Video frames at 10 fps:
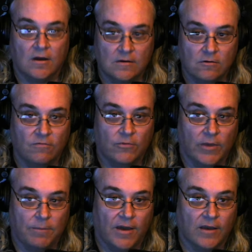it, and hopefully we'll
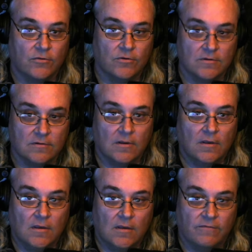get back to it. And
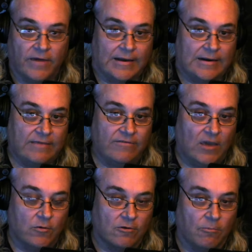if I can
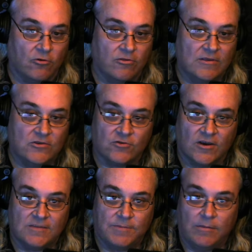alleviate one or both of these
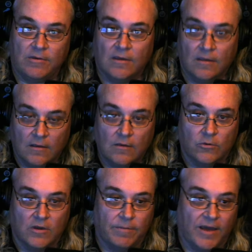strikes, baby,
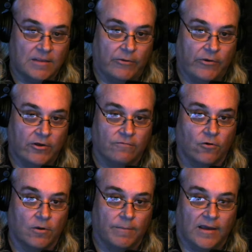we'll get back to my regular
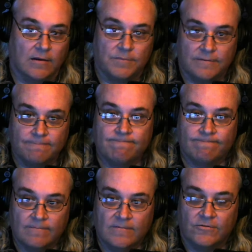format. But
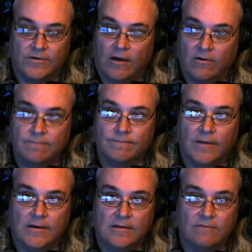for now,
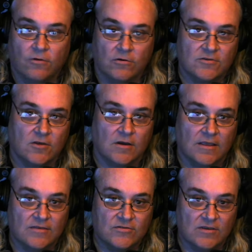I need to focus on
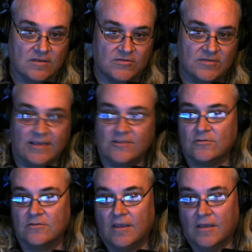link and sync to stay
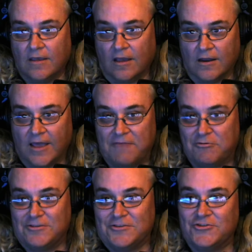alive
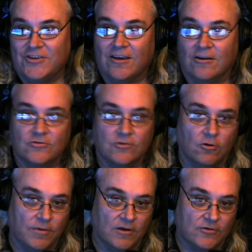with this channel. So
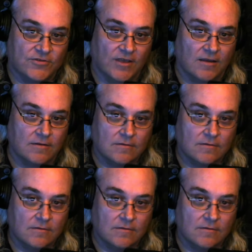hope you understand.